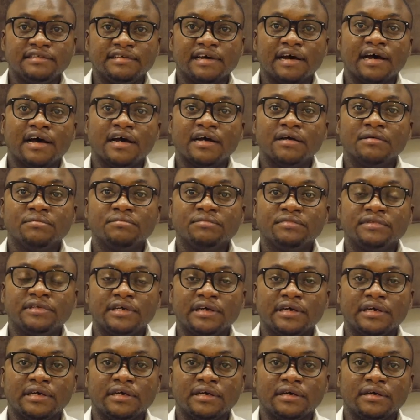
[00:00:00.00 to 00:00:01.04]
time
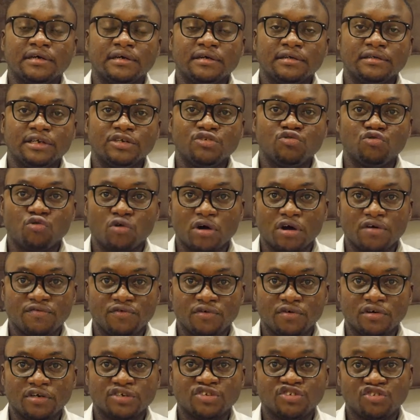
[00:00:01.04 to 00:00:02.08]
the
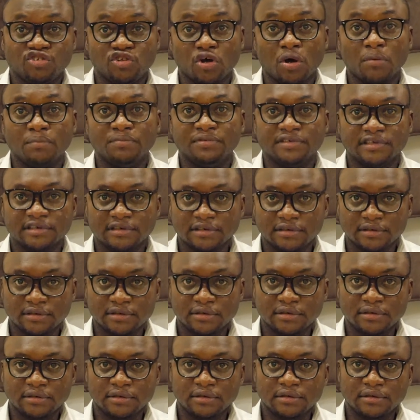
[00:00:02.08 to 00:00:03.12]
driver stopped
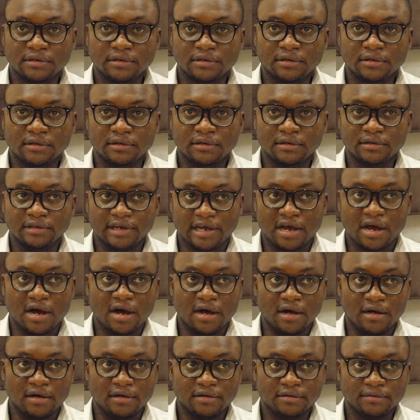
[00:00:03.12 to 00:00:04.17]
the
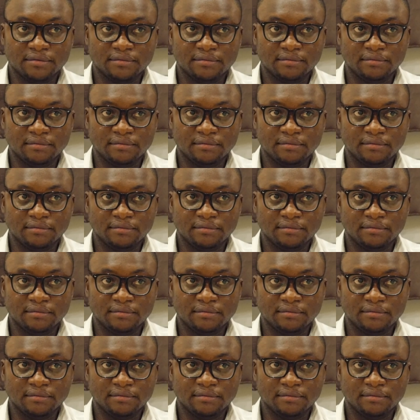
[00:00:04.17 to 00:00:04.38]
car.